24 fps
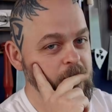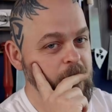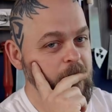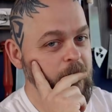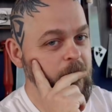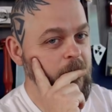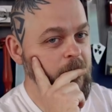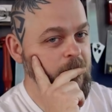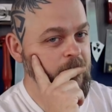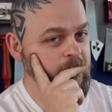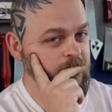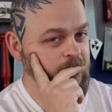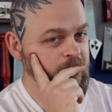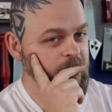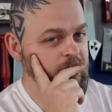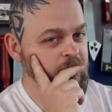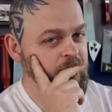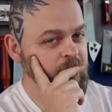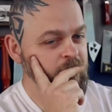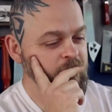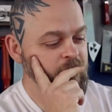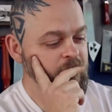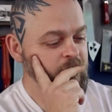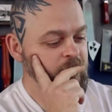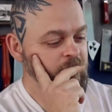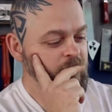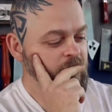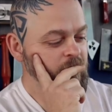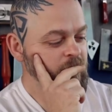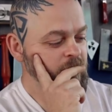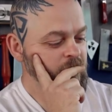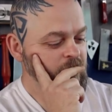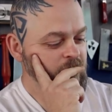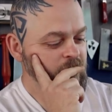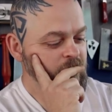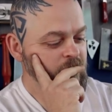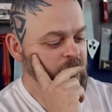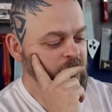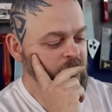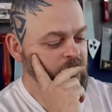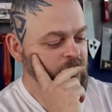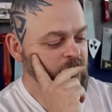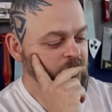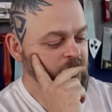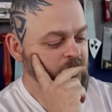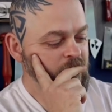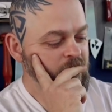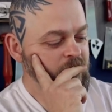
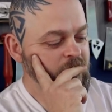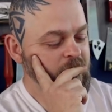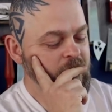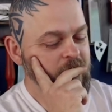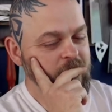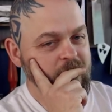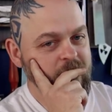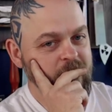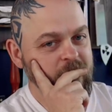(no one is talking)